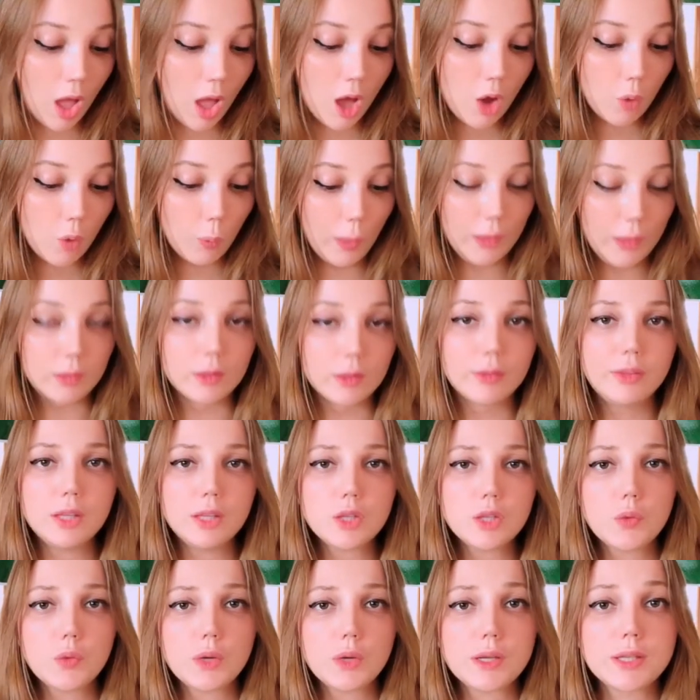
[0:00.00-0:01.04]
Well,
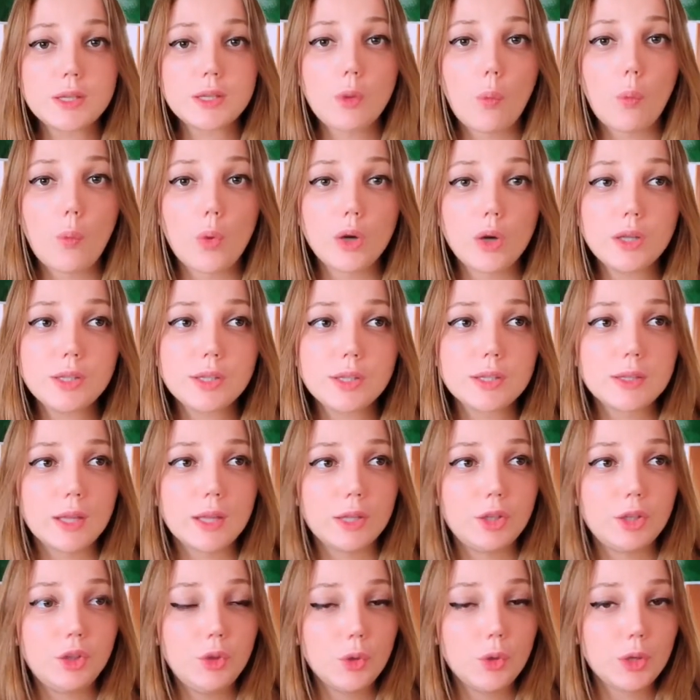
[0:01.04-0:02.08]
these were some words
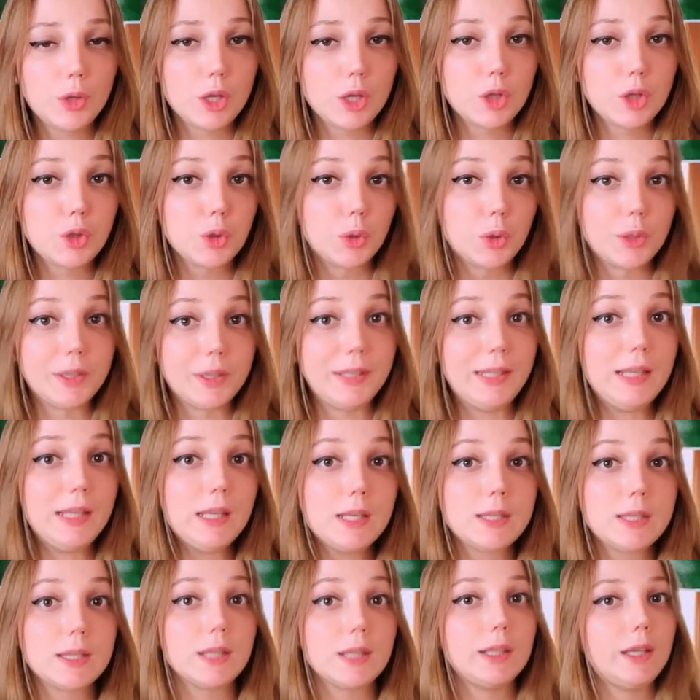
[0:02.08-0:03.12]
that you can turn
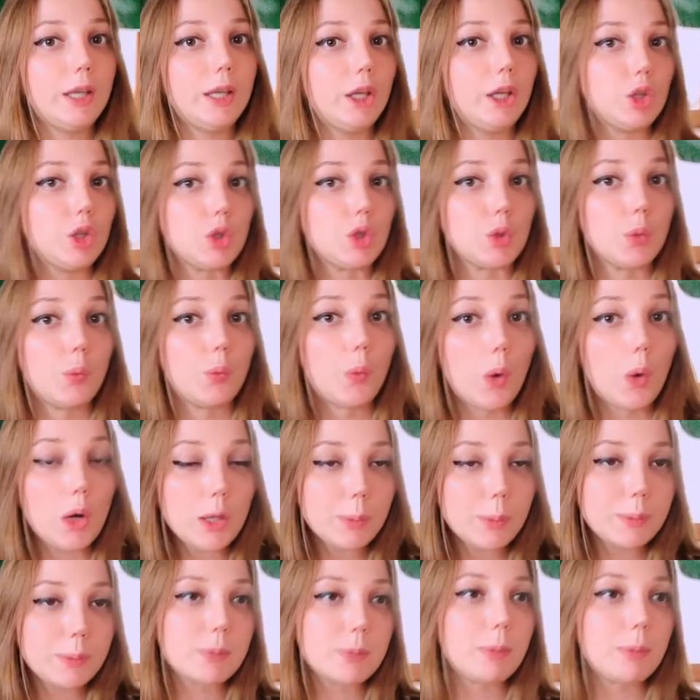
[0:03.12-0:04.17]
easily into
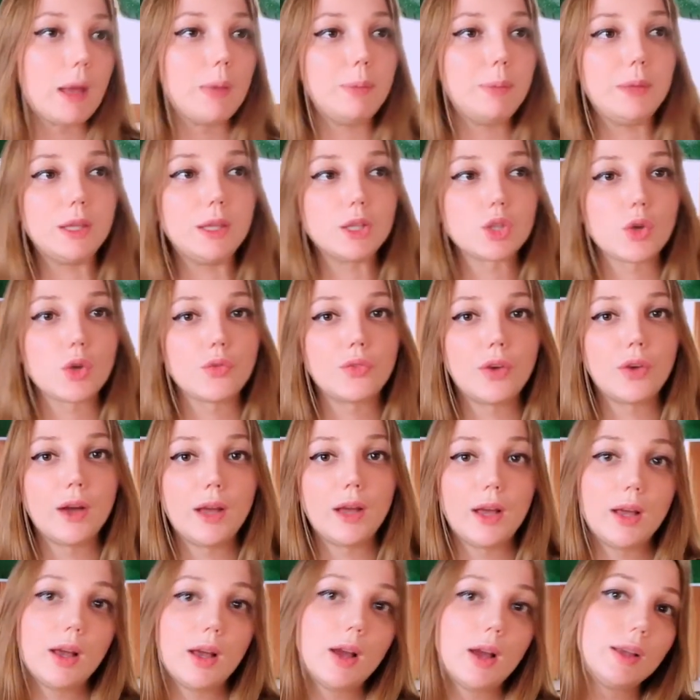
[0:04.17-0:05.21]
verbs by means of
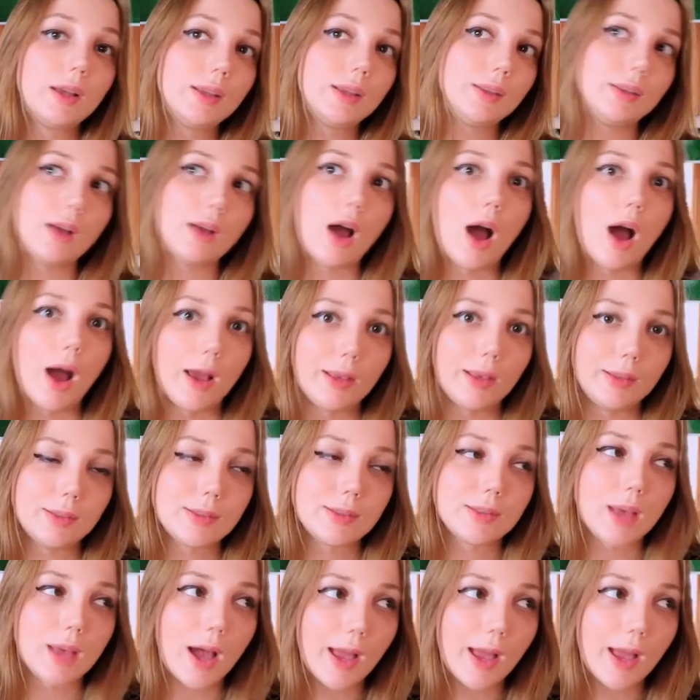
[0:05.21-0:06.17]
eyes